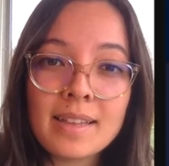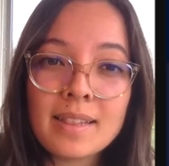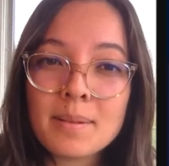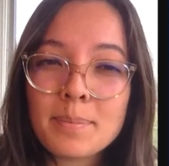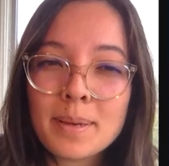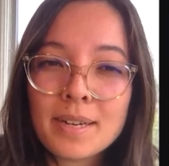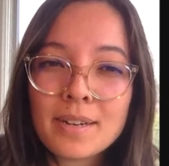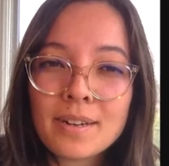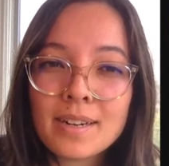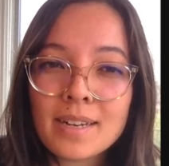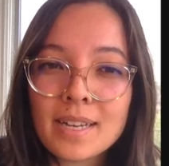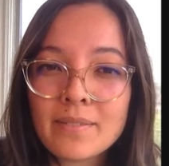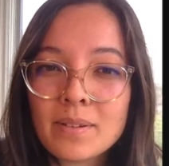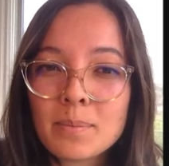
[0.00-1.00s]
And the bigger,
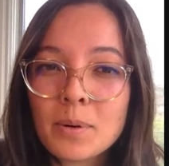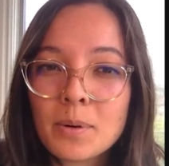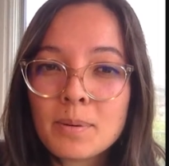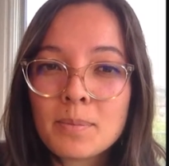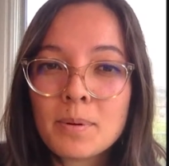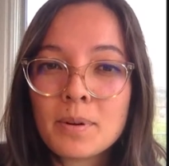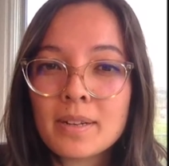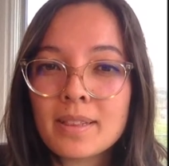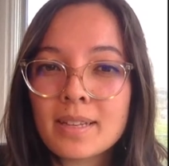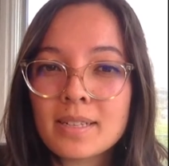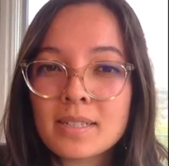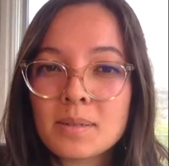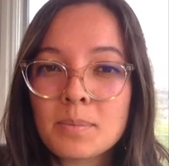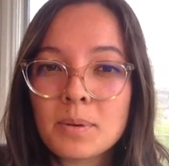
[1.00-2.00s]
even more important
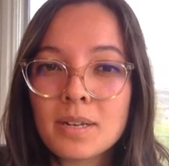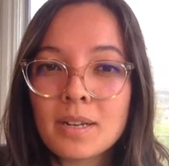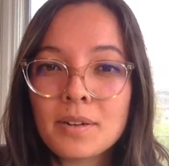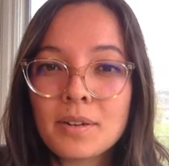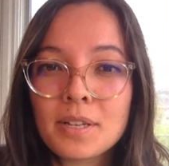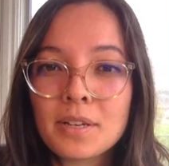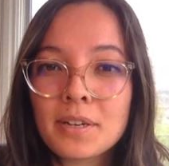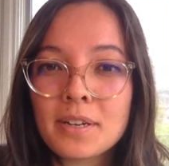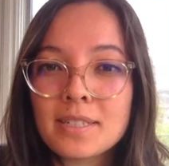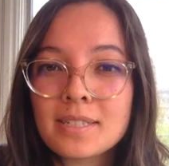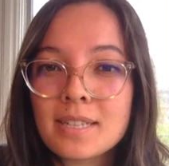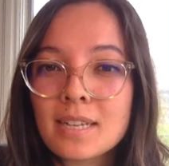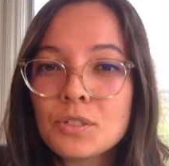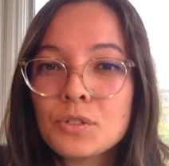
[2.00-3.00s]
thing to point out here
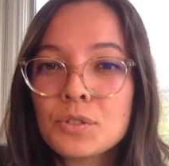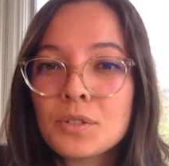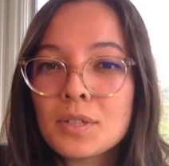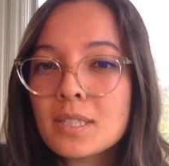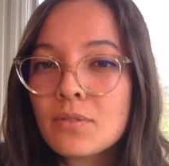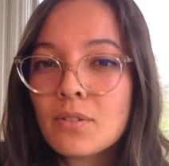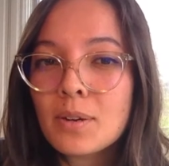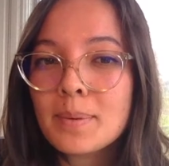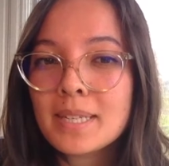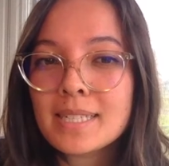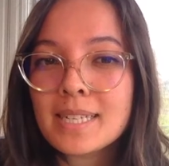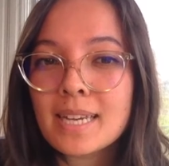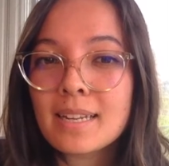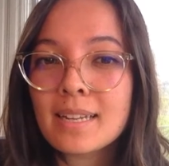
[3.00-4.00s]
is that
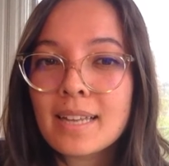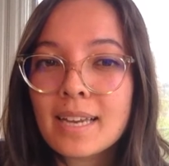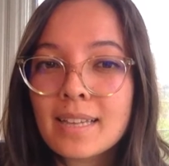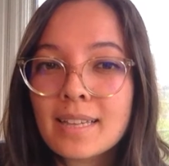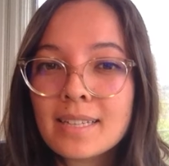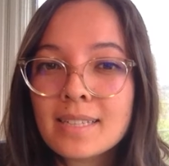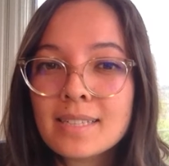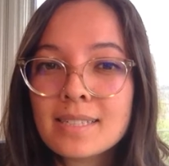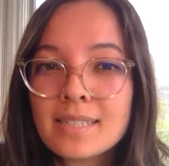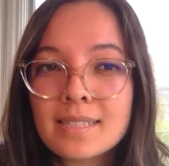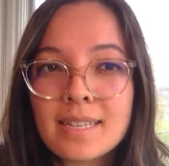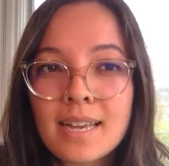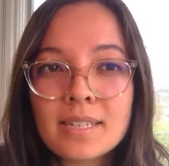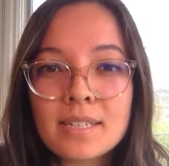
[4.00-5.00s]
transforming data like this
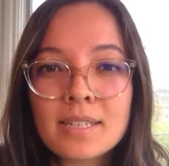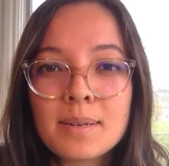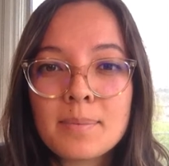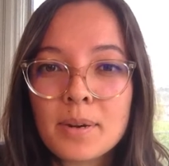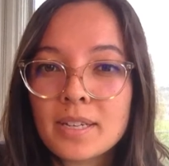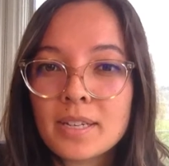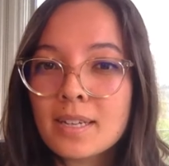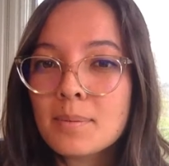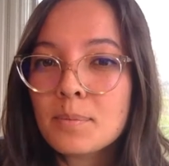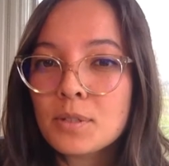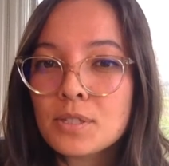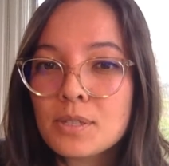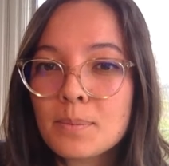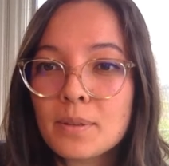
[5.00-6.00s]
is actually breaking a
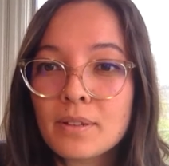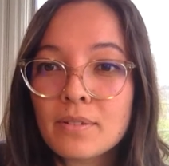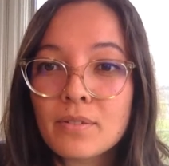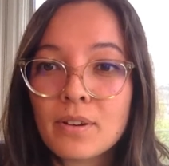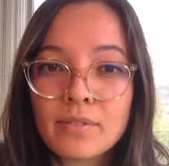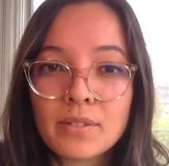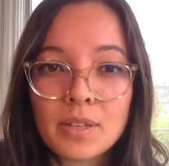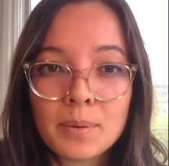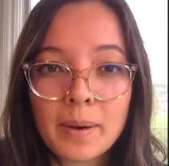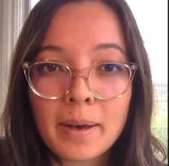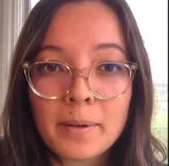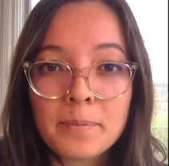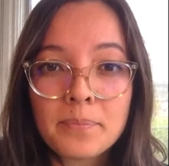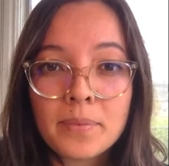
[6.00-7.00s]
principle of
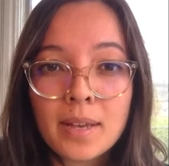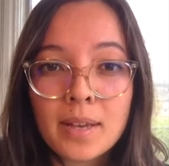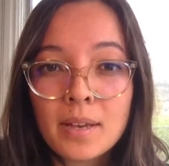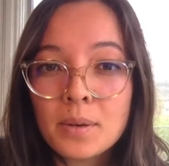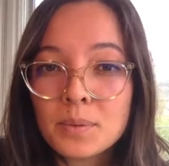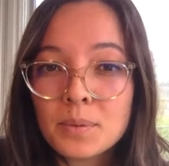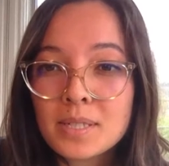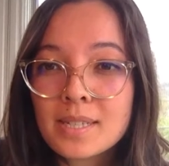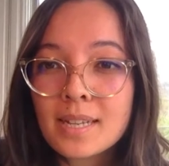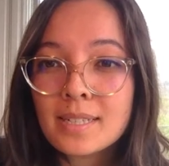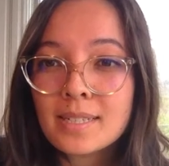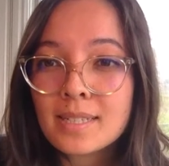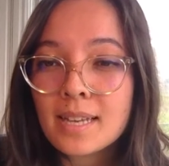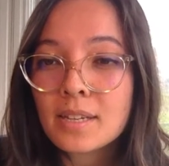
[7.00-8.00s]
GraphQL, which
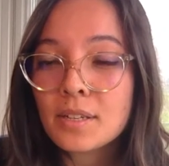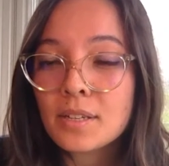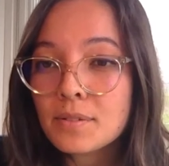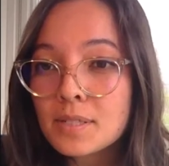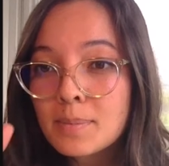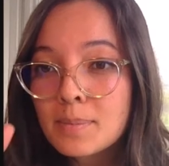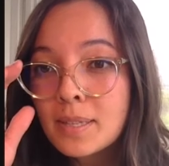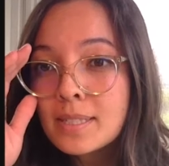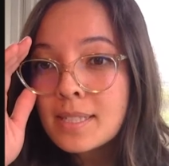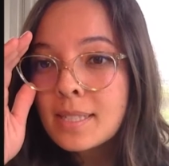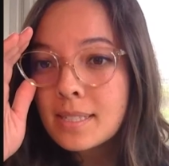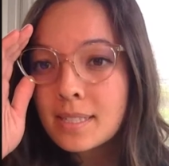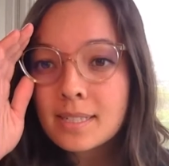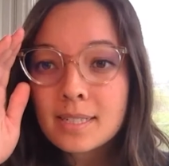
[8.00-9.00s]
says that your
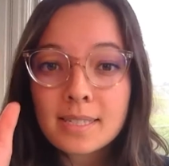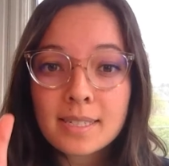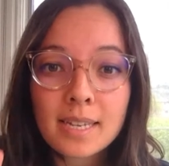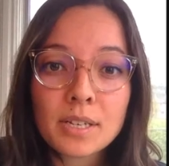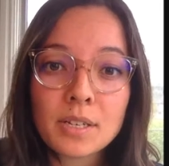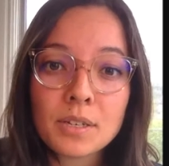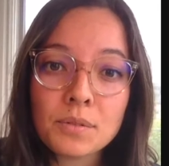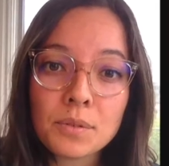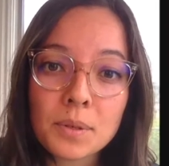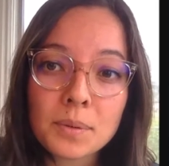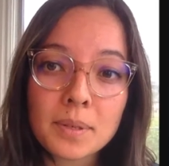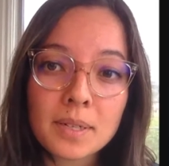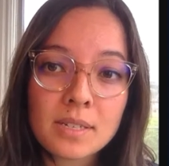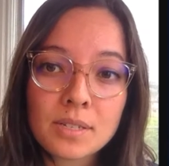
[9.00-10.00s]
responses need to stay
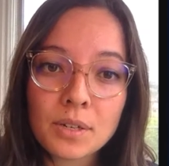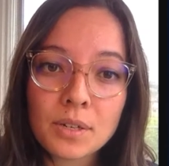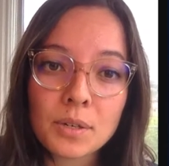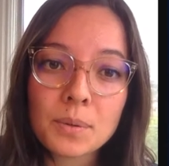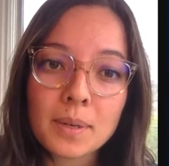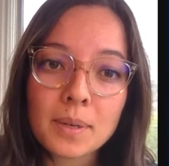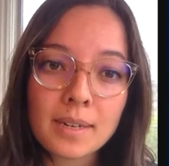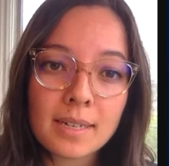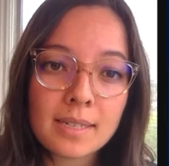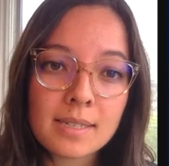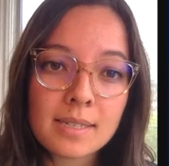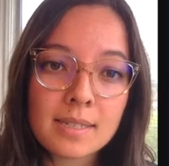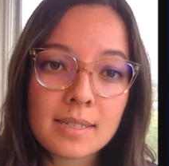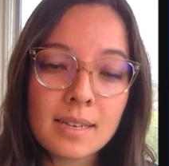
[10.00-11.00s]
congruent to your
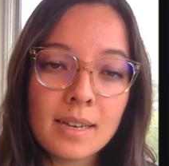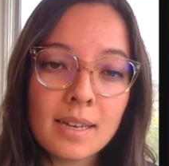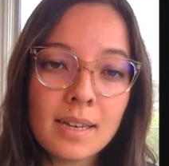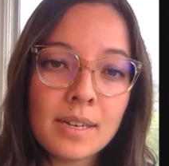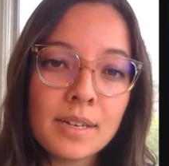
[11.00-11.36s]
queries.